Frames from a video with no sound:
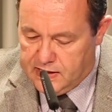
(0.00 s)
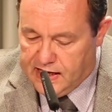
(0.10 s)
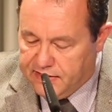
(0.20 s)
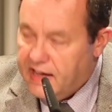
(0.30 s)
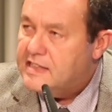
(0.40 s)

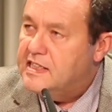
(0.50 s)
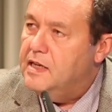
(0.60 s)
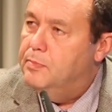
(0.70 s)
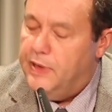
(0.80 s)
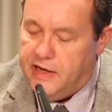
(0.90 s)
Now, the
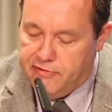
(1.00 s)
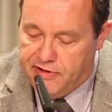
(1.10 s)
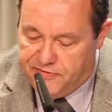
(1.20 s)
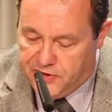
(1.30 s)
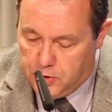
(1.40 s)
SEP
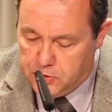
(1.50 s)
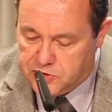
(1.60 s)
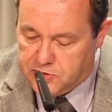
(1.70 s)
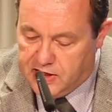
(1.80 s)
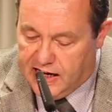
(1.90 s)

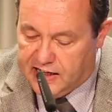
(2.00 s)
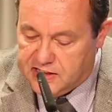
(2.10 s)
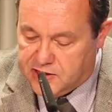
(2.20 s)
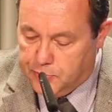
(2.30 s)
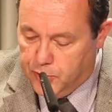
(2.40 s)
refused
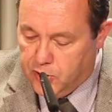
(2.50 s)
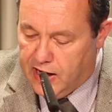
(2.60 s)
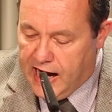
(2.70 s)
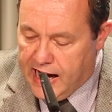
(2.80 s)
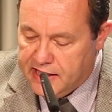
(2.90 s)
to
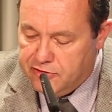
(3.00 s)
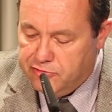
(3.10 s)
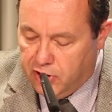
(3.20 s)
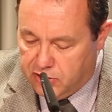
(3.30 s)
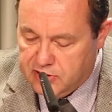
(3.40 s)
support either
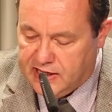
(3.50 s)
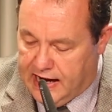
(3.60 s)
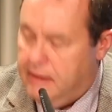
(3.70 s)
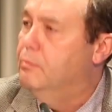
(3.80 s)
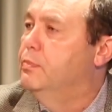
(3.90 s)
rotten
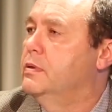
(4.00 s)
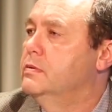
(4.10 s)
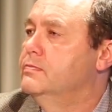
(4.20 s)
camp